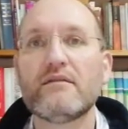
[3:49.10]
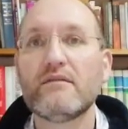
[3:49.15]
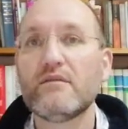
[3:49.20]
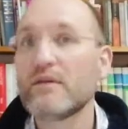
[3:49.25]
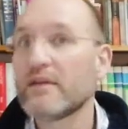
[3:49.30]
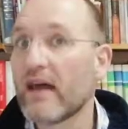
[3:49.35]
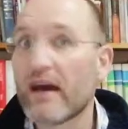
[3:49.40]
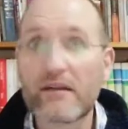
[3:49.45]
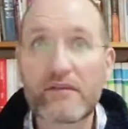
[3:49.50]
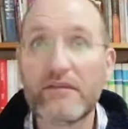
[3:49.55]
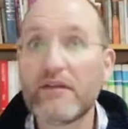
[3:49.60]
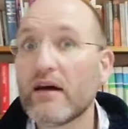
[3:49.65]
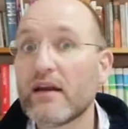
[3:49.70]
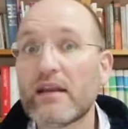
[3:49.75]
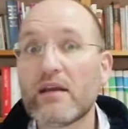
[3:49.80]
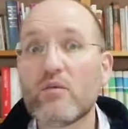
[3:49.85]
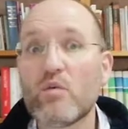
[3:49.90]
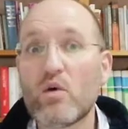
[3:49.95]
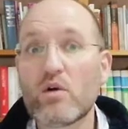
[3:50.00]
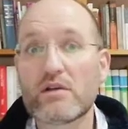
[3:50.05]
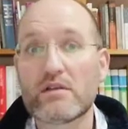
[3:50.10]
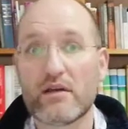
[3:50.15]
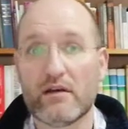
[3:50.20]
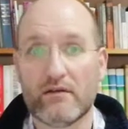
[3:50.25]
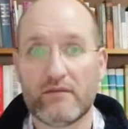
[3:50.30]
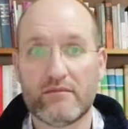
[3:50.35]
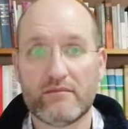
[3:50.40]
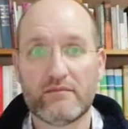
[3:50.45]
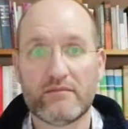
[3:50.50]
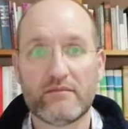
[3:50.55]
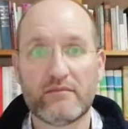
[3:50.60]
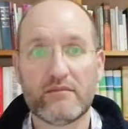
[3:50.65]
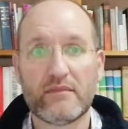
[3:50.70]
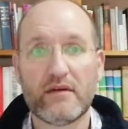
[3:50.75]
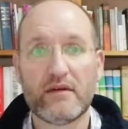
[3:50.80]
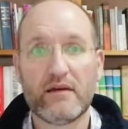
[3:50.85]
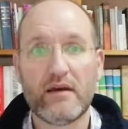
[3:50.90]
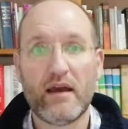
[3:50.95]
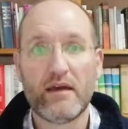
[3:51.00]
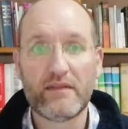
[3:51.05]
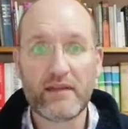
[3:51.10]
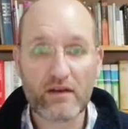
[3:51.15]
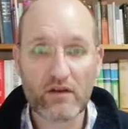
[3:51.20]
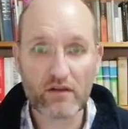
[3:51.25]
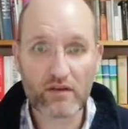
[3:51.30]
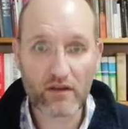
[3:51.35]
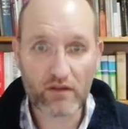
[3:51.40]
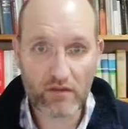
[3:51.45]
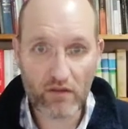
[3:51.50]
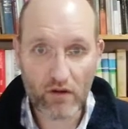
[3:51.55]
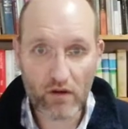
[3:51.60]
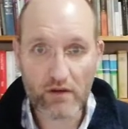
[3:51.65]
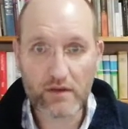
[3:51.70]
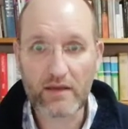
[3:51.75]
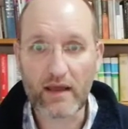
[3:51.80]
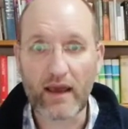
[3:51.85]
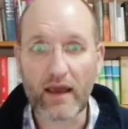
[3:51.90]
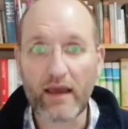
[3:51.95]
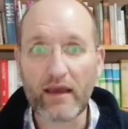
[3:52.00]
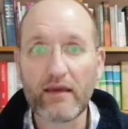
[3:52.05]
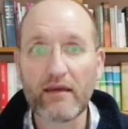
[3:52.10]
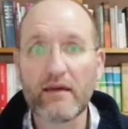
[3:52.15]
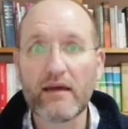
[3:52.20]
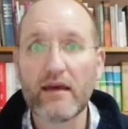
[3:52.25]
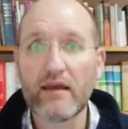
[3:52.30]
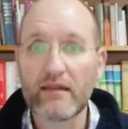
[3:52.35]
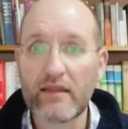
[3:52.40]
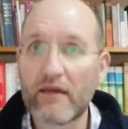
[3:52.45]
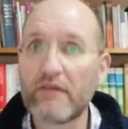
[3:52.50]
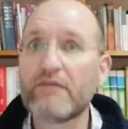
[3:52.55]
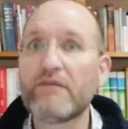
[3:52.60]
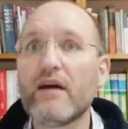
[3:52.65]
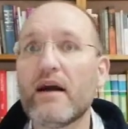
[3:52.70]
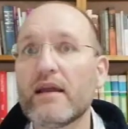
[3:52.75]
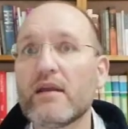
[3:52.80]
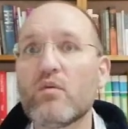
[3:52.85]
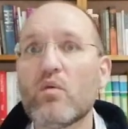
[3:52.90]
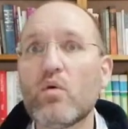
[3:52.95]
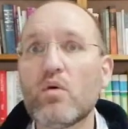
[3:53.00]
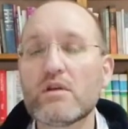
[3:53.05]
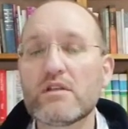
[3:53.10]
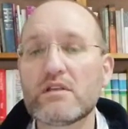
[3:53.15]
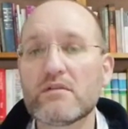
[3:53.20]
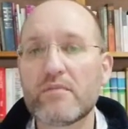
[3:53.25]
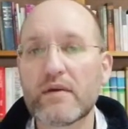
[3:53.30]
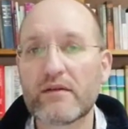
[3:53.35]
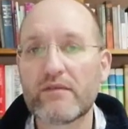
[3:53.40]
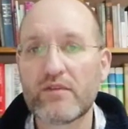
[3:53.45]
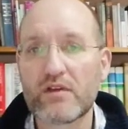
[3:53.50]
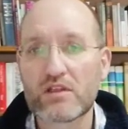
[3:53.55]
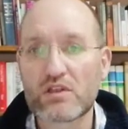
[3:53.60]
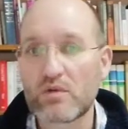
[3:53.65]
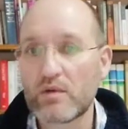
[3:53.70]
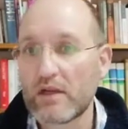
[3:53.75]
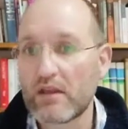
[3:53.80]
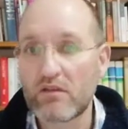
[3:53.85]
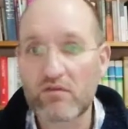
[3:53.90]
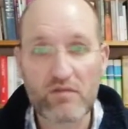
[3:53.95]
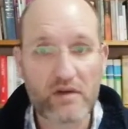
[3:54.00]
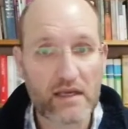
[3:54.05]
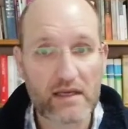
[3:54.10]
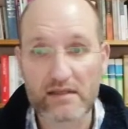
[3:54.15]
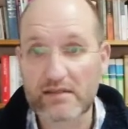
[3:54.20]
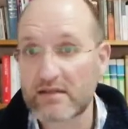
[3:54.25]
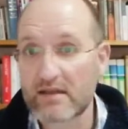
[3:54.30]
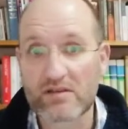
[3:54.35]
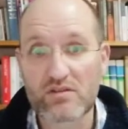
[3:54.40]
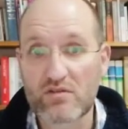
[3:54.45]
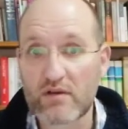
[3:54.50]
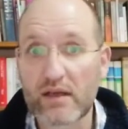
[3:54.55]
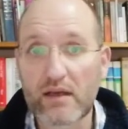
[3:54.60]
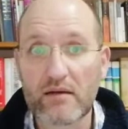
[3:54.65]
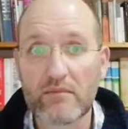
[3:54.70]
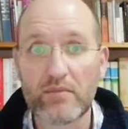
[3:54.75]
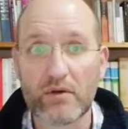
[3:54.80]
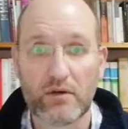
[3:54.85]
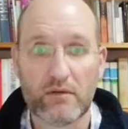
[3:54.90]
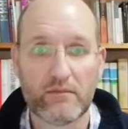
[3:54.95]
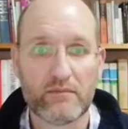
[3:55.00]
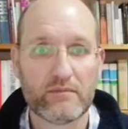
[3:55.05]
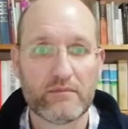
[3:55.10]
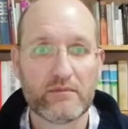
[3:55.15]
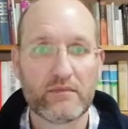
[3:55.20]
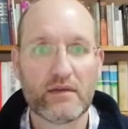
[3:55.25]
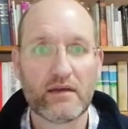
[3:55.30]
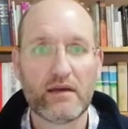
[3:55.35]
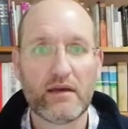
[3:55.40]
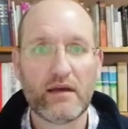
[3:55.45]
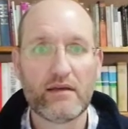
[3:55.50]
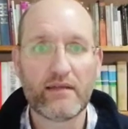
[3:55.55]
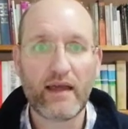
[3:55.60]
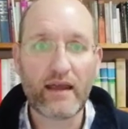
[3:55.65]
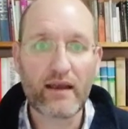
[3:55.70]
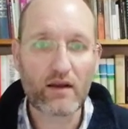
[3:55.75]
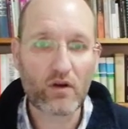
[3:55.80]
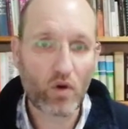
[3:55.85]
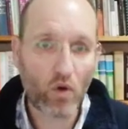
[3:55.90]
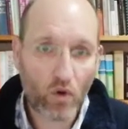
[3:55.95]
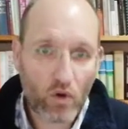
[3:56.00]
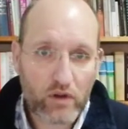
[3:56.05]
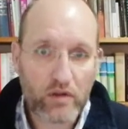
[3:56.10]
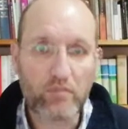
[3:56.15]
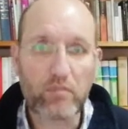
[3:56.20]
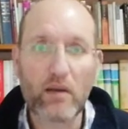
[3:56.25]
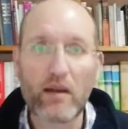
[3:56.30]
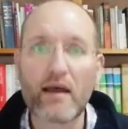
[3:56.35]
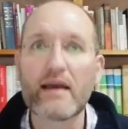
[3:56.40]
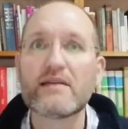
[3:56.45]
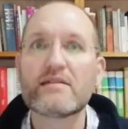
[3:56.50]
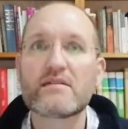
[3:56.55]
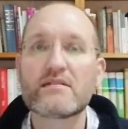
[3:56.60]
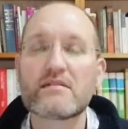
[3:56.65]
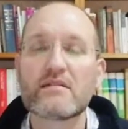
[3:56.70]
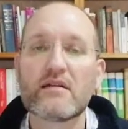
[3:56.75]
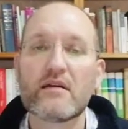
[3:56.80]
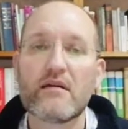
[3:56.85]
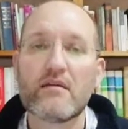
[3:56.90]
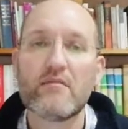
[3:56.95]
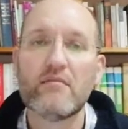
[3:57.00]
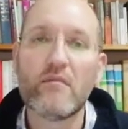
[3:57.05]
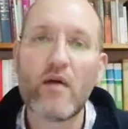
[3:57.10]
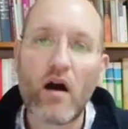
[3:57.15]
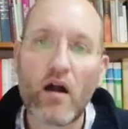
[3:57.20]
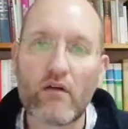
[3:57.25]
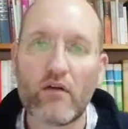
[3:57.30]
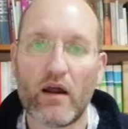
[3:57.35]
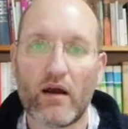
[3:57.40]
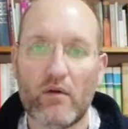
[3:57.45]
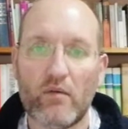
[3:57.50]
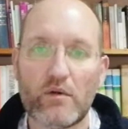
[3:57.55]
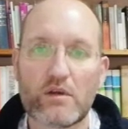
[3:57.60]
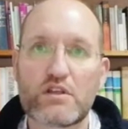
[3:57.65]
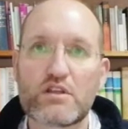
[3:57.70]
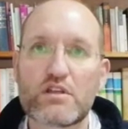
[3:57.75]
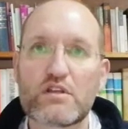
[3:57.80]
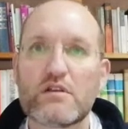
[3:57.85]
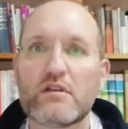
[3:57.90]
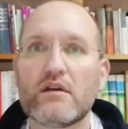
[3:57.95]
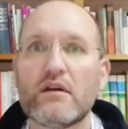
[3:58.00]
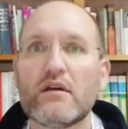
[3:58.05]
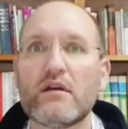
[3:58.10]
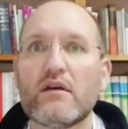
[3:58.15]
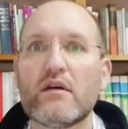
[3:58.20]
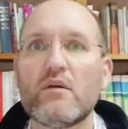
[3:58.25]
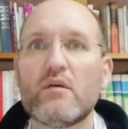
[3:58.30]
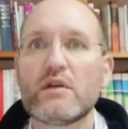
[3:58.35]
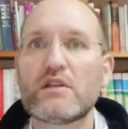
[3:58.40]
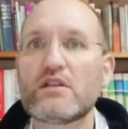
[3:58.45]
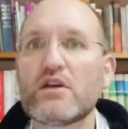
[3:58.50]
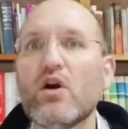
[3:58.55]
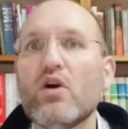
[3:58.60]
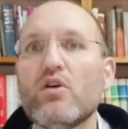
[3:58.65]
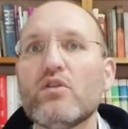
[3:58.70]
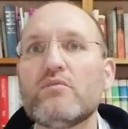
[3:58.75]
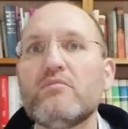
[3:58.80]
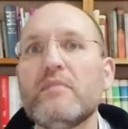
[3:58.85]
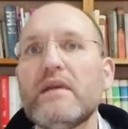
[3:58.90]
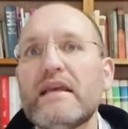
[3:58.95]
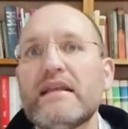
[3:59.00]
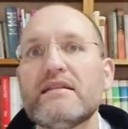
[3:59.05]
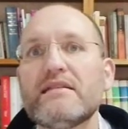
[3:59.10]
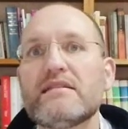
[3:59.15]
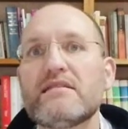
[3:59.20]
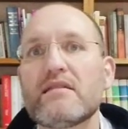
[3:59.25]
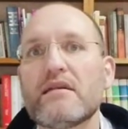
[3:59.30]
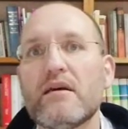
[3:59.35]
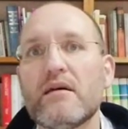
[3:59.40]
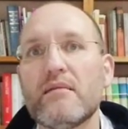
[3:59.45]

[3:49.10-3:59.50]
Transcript: without finding water. And then on the third day, they find water, but verse 23, it's undrinkable. They call the place Marah, which we're told means